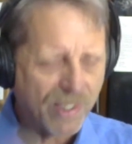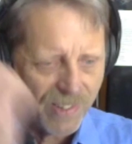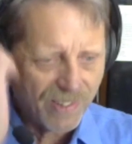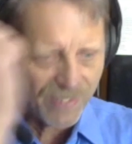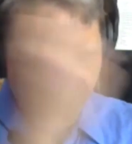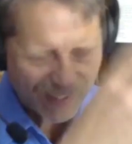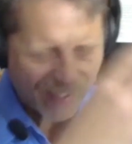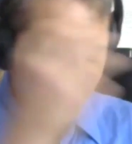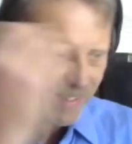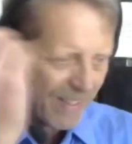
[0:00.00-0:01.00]
It's just
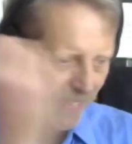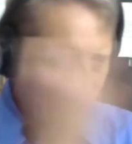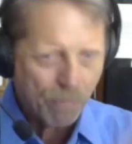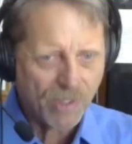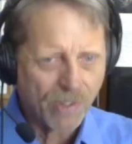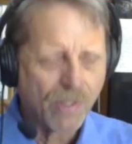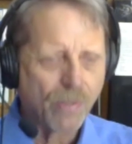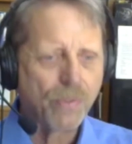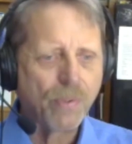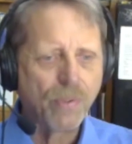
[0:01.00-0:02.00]
garbage that's
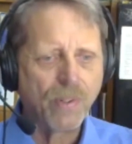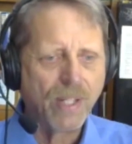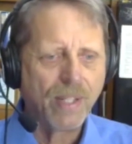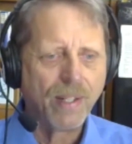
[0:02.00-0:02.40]
going through your head.